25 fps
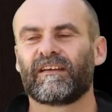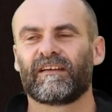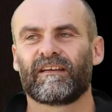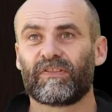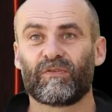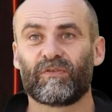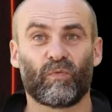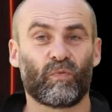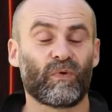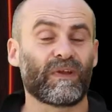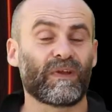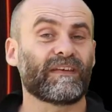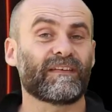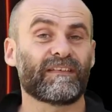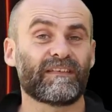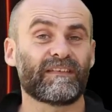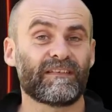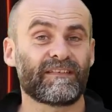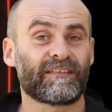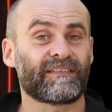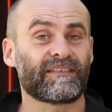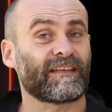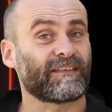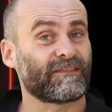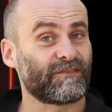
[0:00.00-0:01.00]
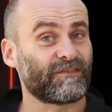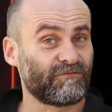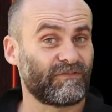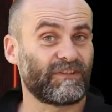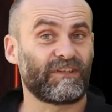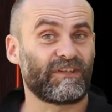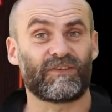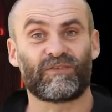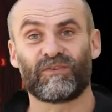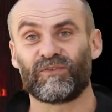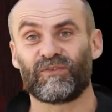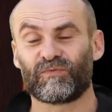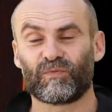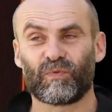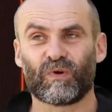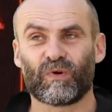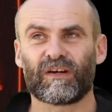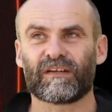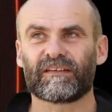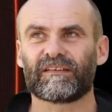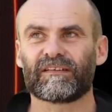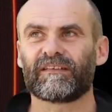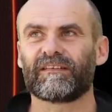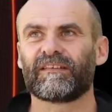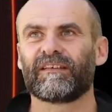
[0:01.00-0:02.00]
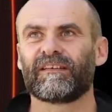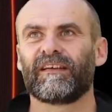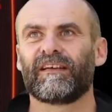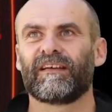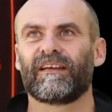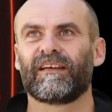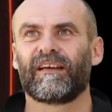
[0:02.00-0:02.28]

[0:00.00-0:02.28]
The Witness, that's a really good one.